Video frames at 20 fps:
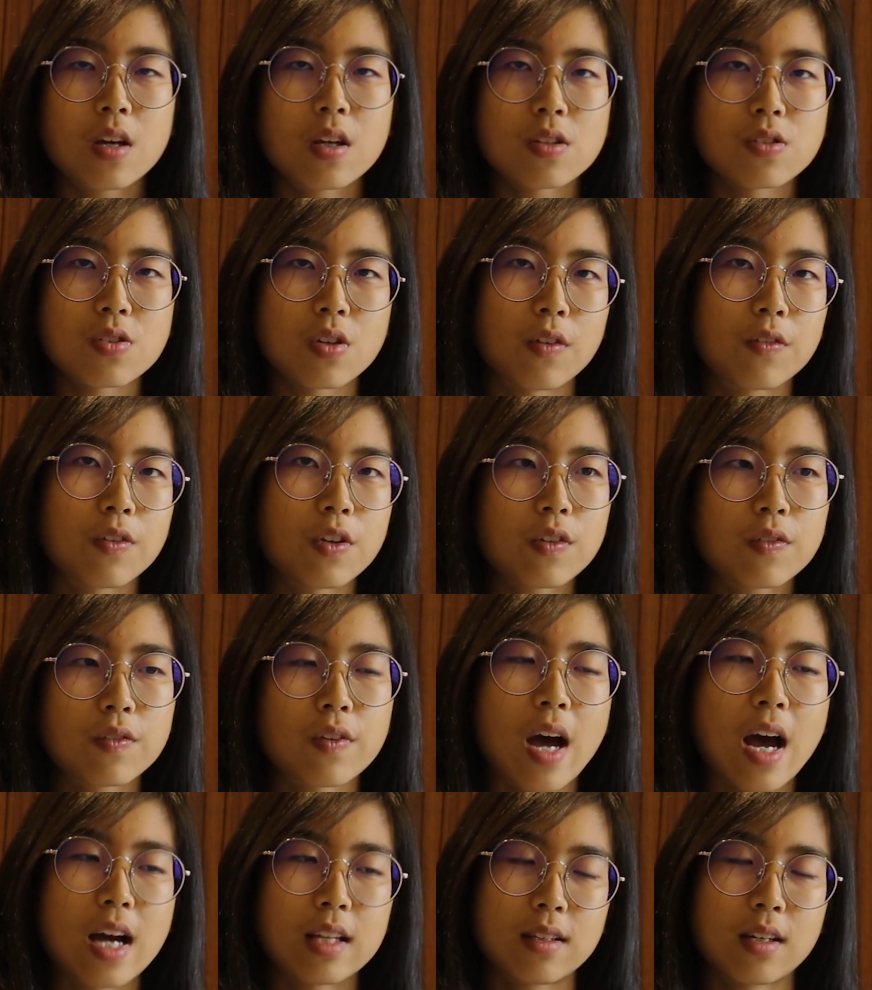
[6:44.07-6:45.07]
So if you've
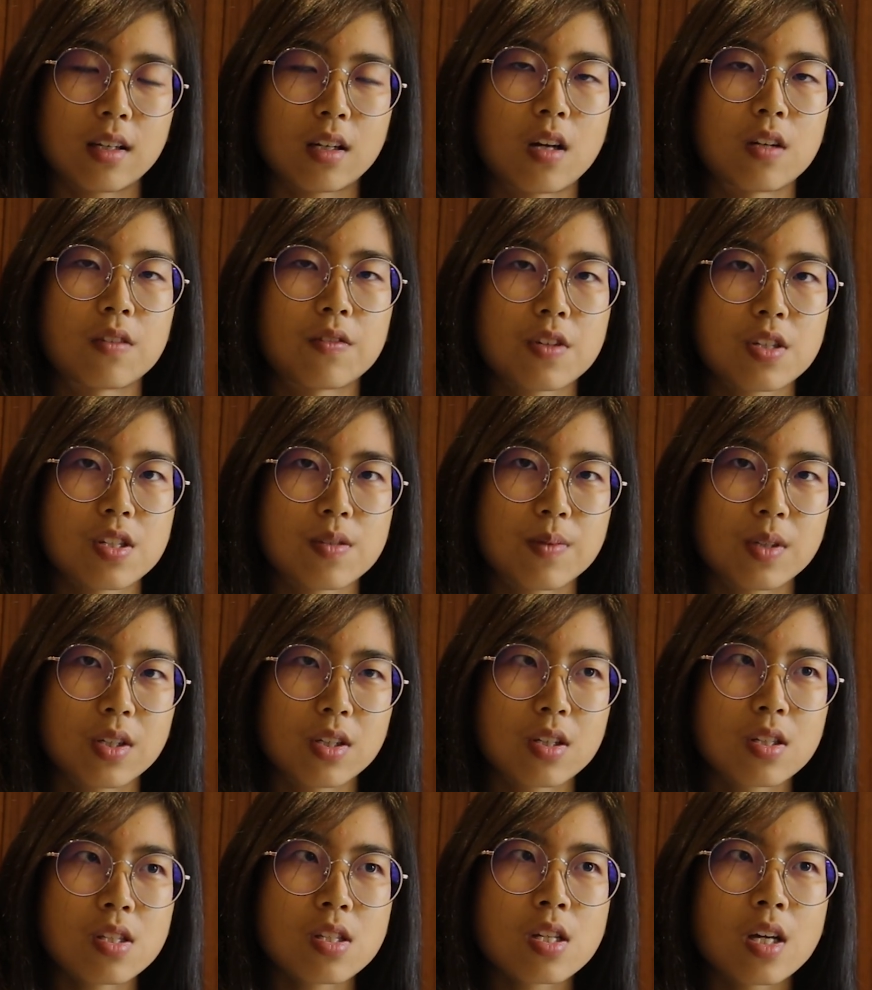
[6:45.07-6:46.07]
had that kind of
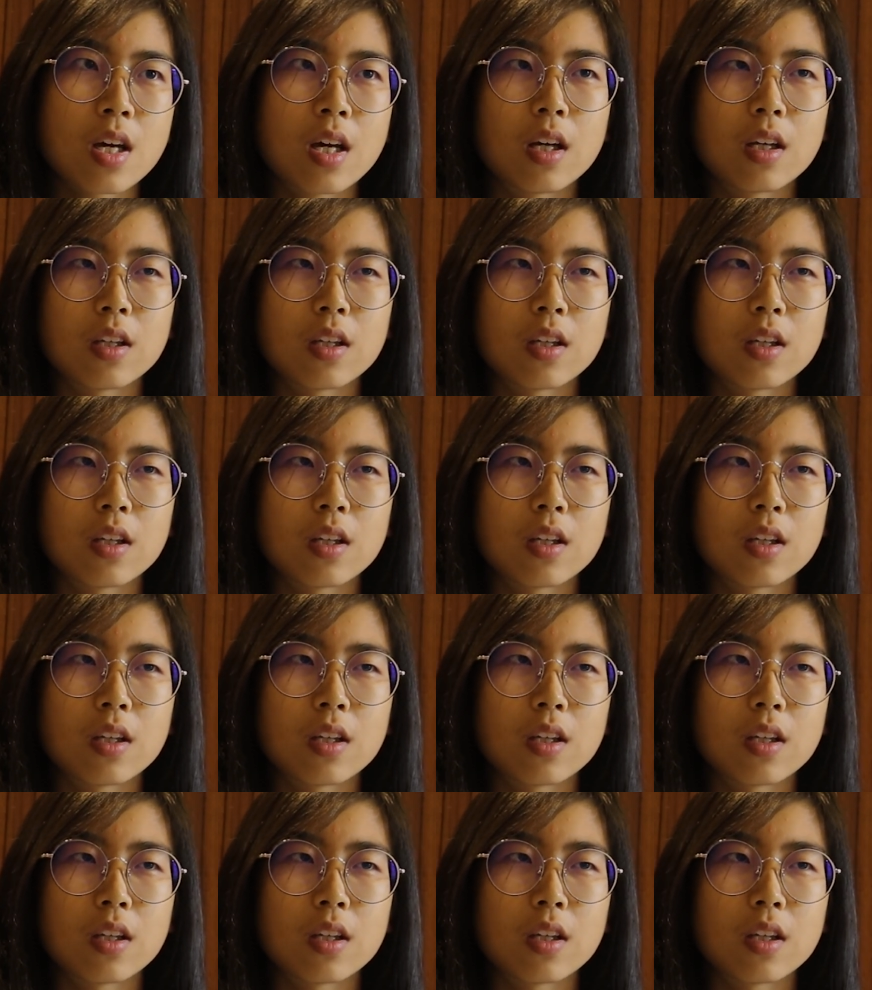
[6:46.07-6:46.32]
experience,